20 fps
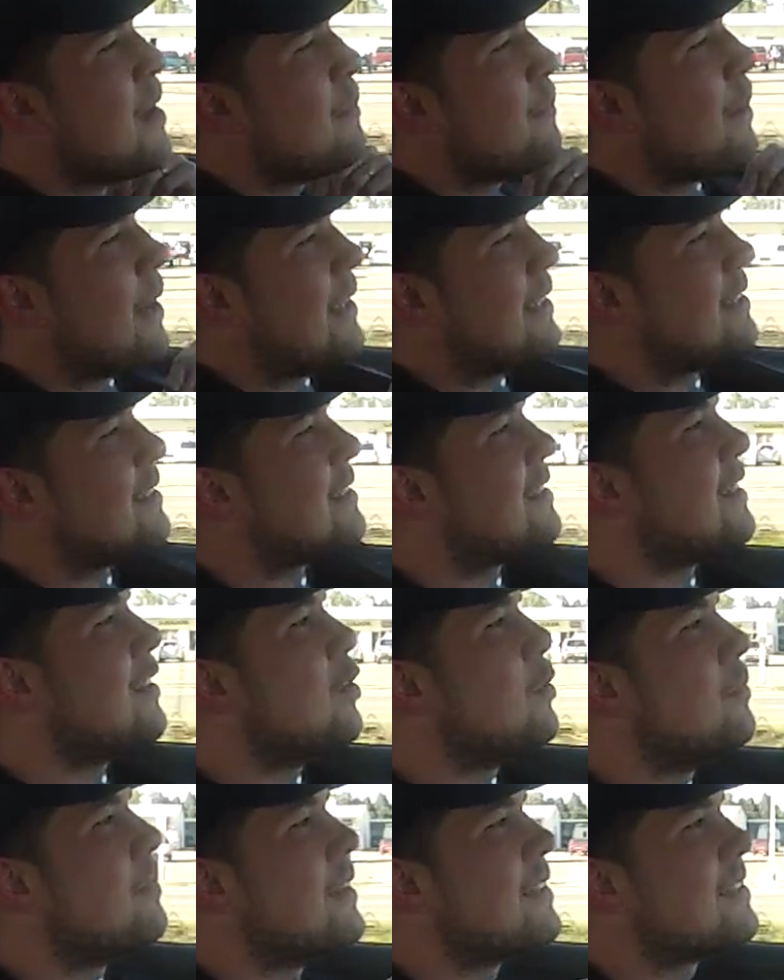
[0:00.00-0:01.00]
but
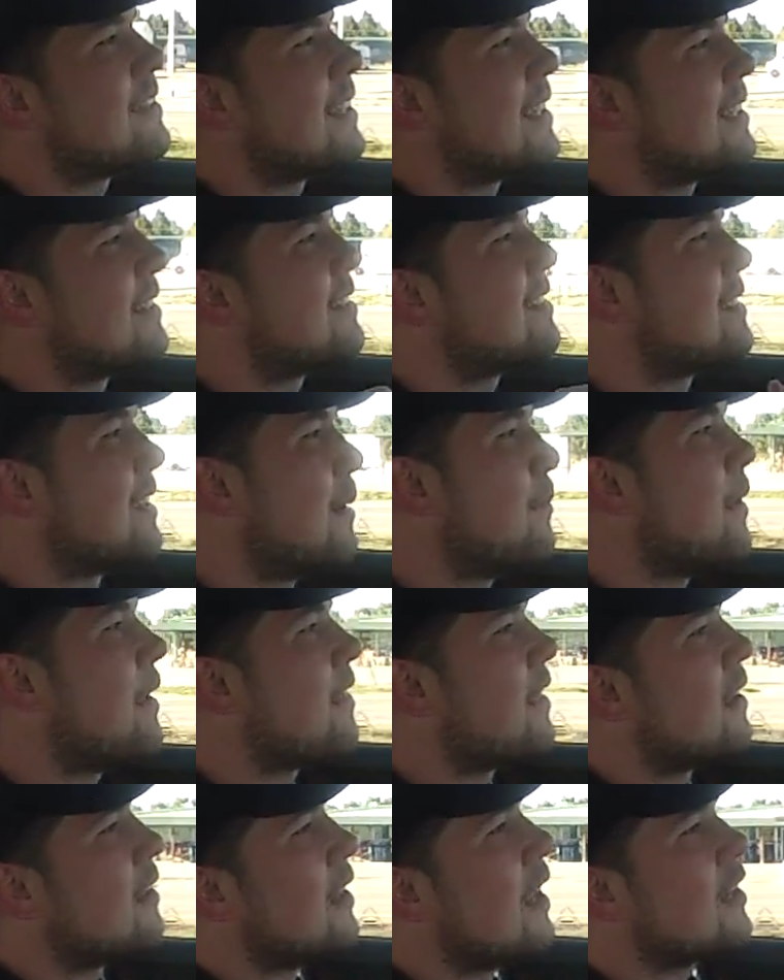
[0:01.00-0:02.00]
still missing some
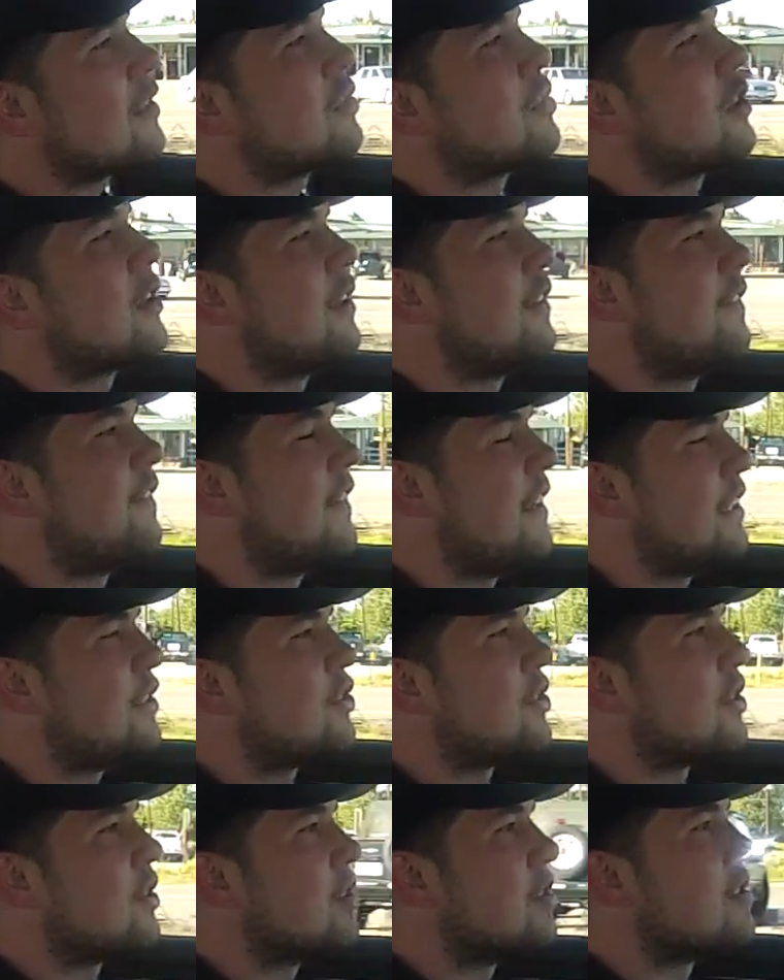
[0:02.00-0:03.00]
of the luxury
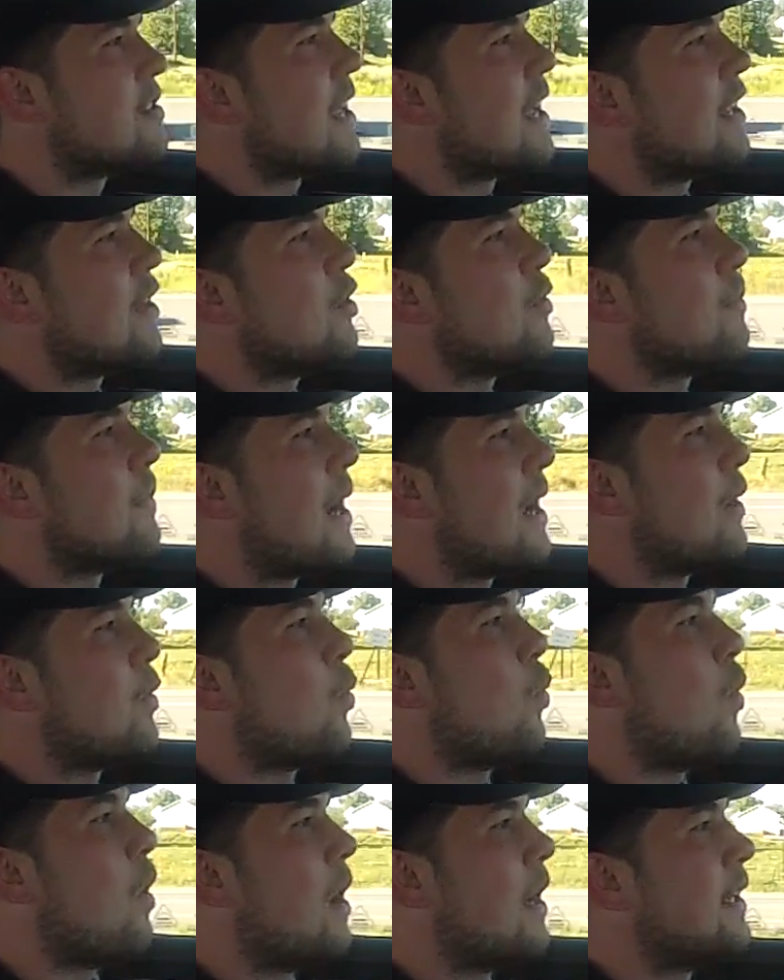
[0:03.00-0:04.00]
features that you
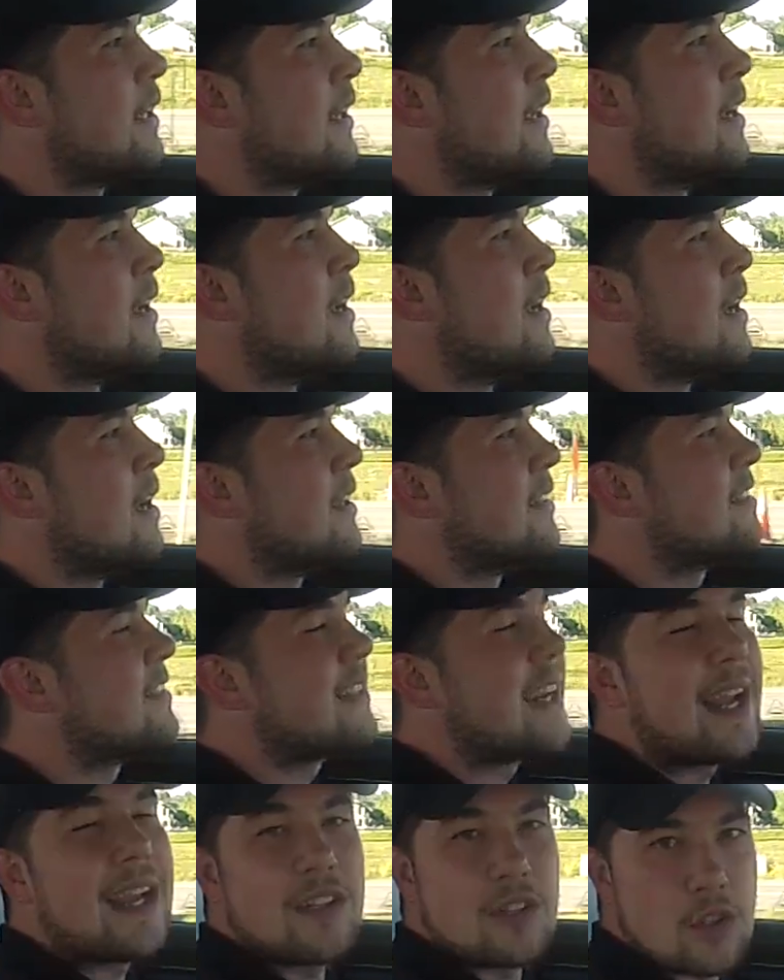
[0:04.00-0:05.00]
might want
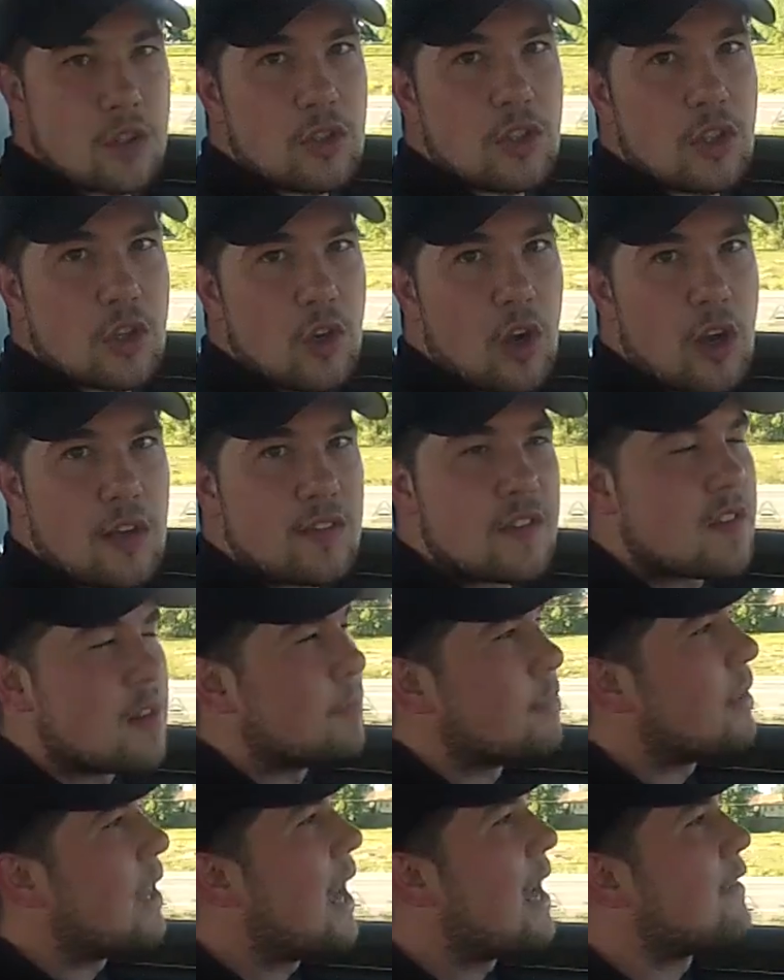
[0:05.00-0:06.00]
standard across
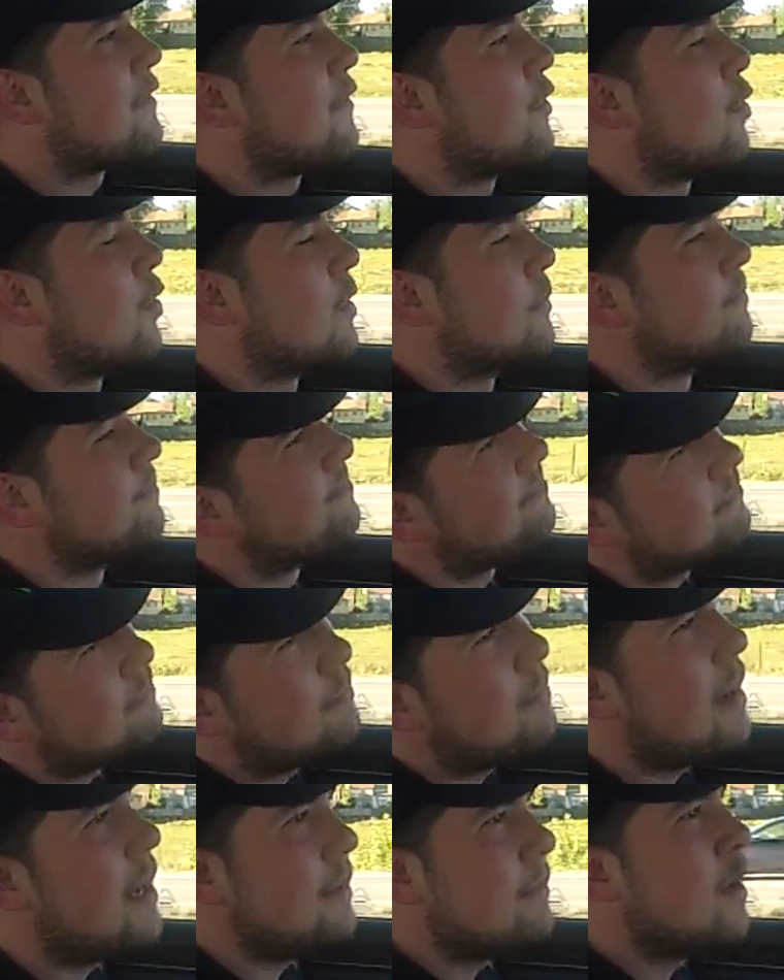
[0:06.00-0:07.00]
the platform.
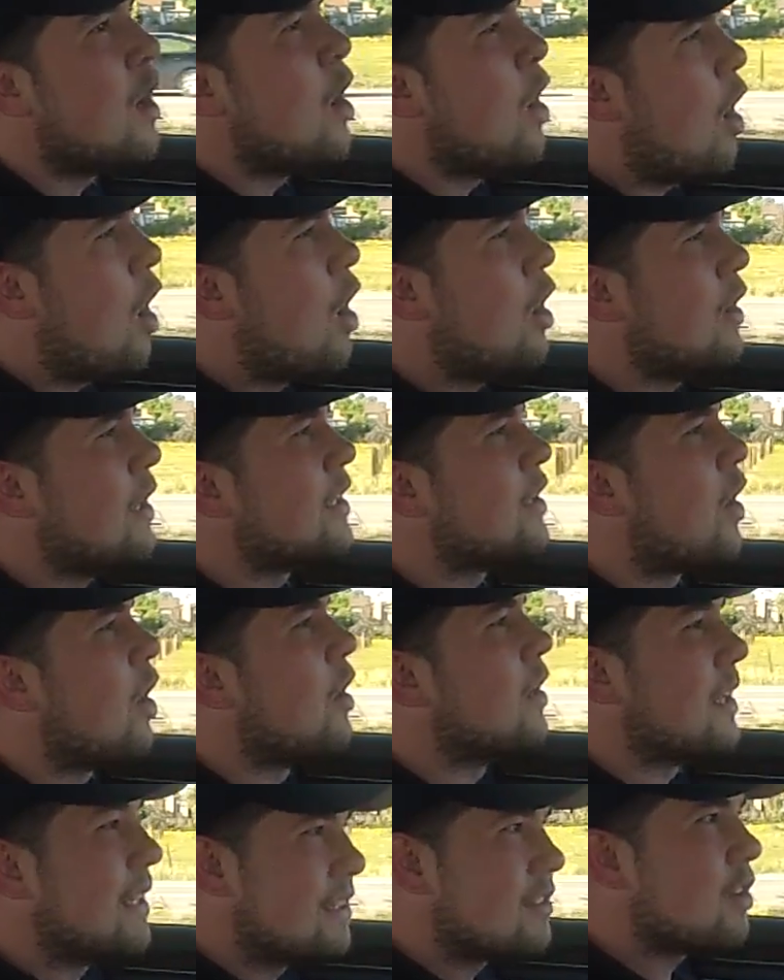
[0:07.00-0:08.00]
But all in
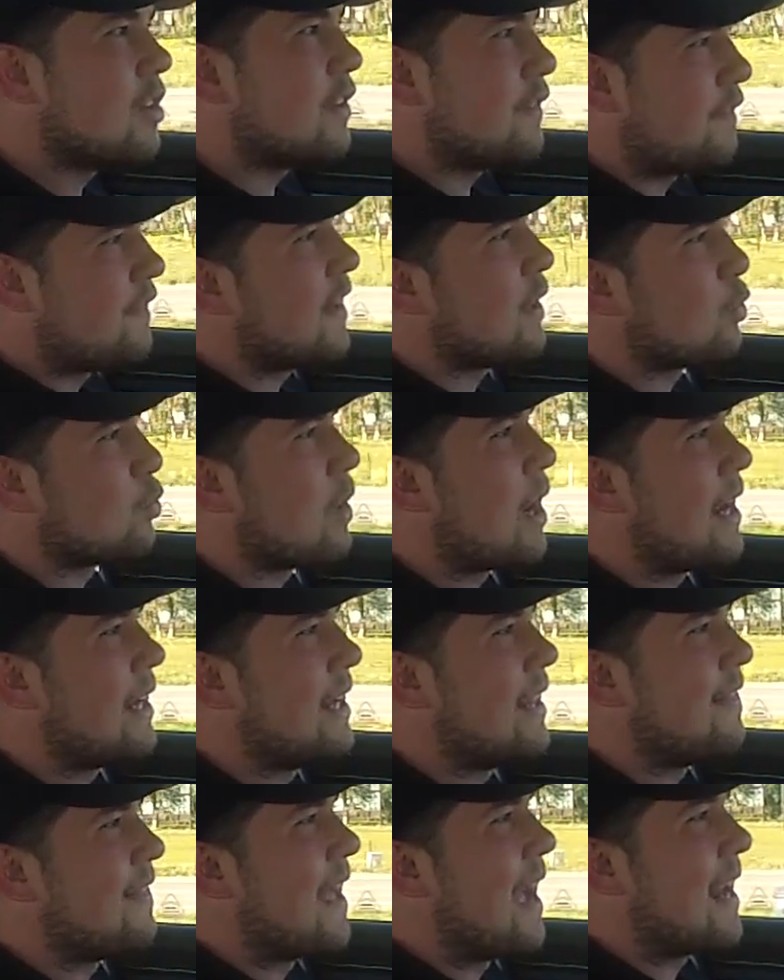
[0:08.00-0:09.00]
all, it's going to fit
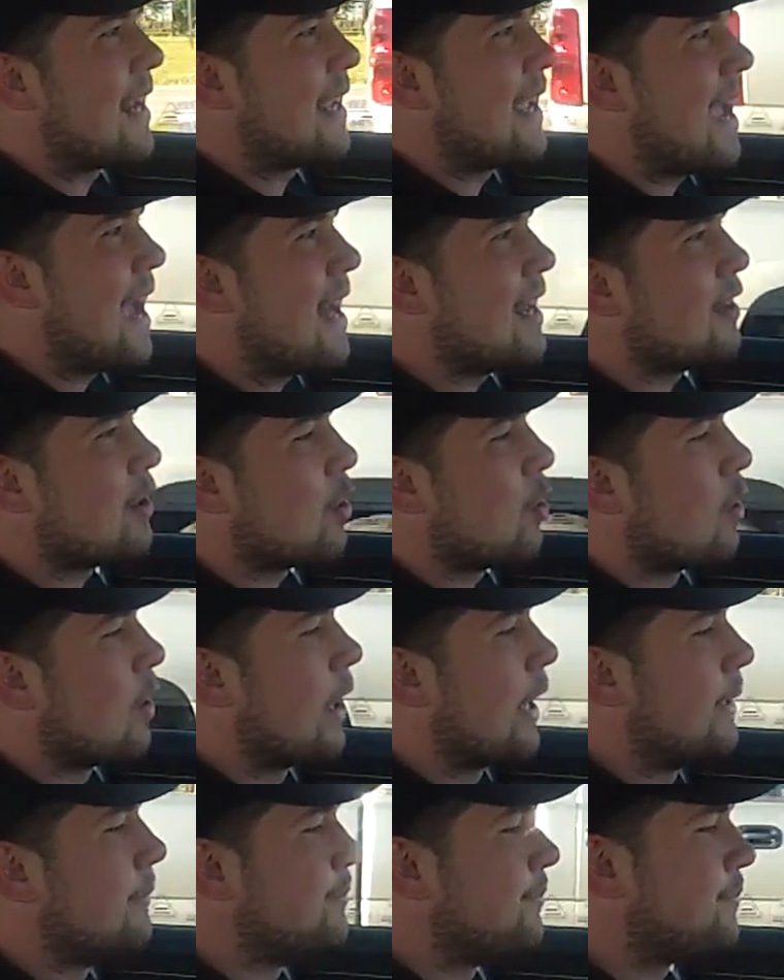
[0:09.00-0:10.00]
right in that
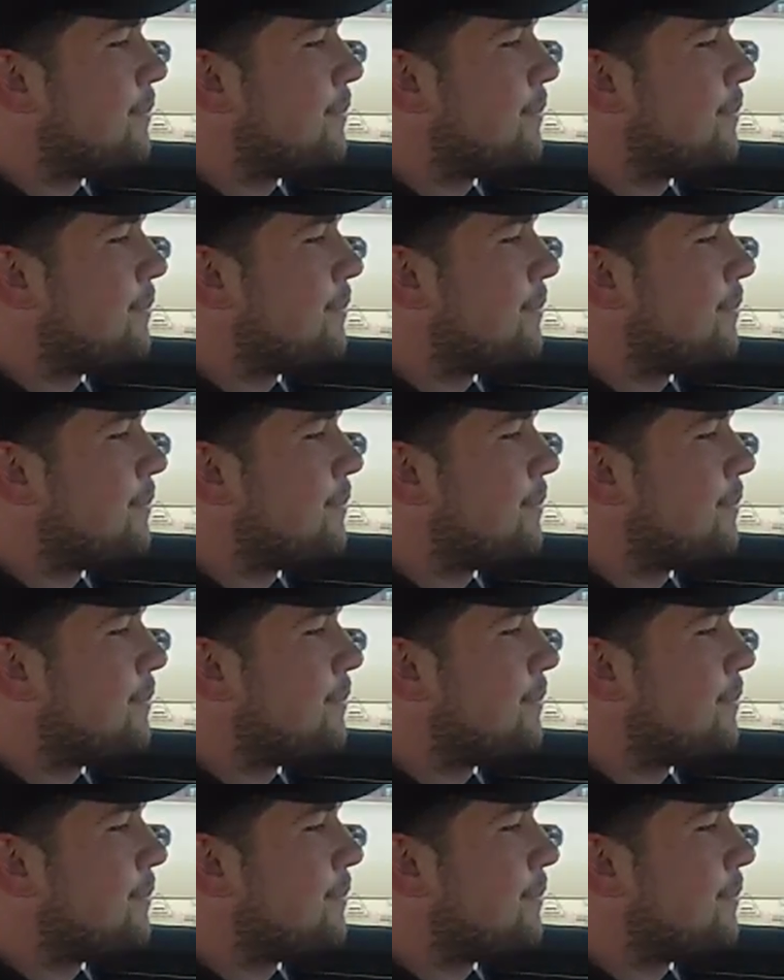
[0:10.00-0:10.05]
category.